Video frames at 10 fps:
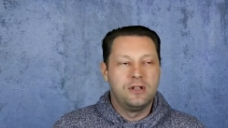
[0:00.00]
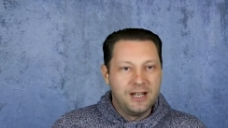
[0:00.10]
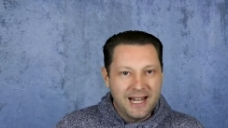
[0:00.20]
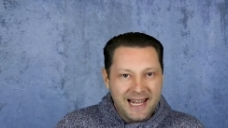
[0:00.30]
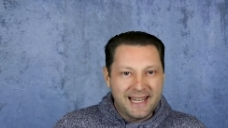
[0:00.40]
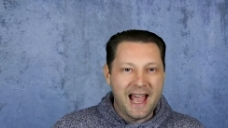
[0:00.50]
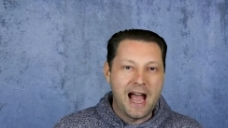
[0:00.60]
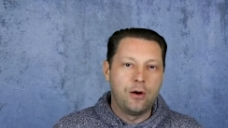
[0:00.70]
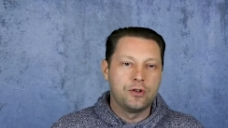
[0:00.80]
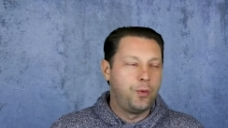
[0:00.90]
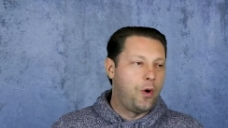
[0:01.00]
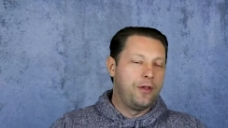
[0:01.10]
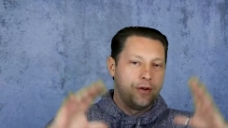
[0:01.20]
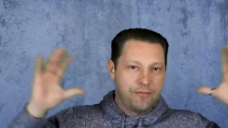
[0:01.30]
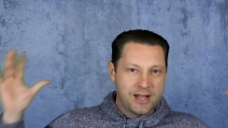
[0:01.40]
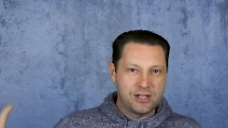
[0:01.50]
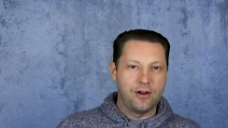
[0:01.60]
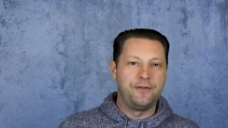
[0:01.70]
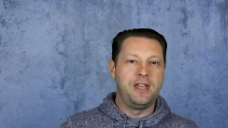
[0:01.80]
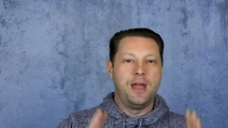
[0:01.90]
leak out while the rest
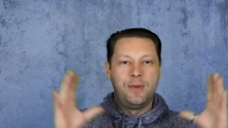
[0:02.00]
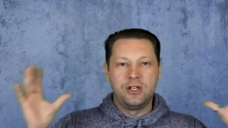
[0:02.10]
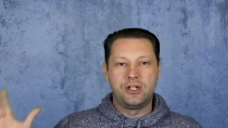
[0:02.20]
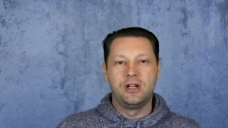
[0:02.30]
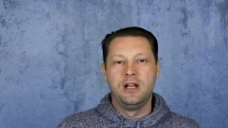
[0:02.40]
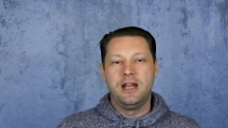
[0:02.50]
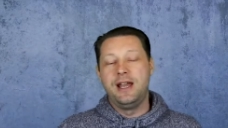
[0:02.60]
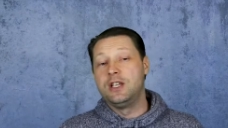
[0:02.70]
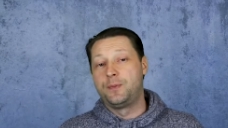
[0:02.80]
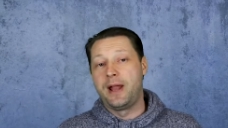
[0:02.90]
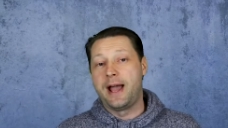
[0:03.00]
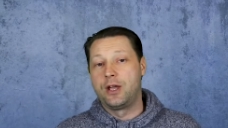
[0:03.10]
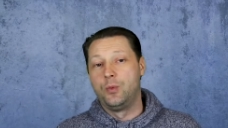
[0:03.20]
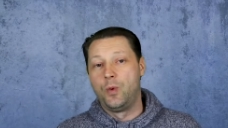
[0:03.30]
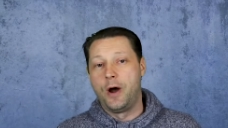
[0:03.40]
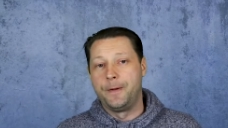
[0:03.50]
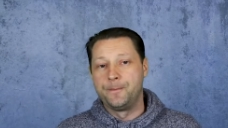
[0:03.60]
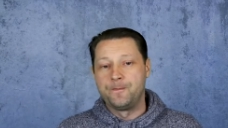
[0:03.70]
of the image is black and white.